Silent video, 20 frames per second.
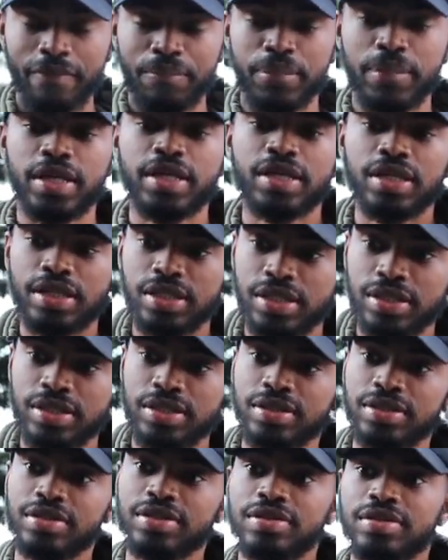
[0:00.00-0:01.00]

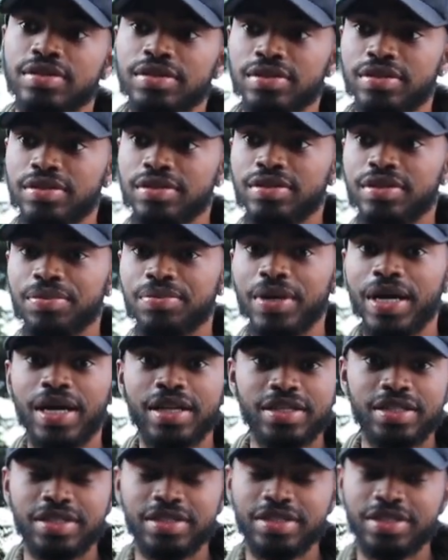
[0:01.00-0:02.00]
because the
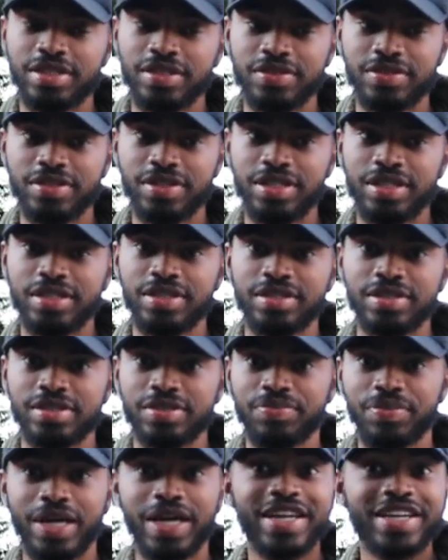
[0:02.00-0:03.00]
mileage on
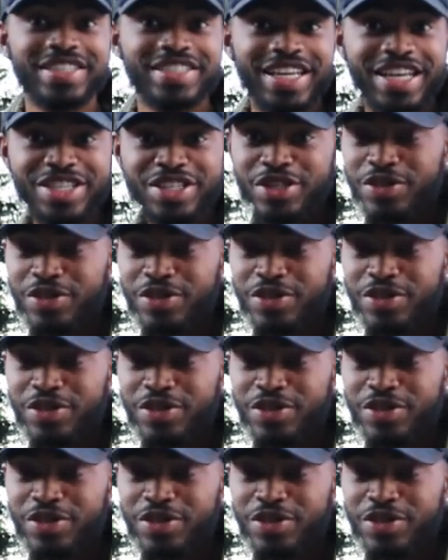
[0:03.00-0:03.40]
these, mine is at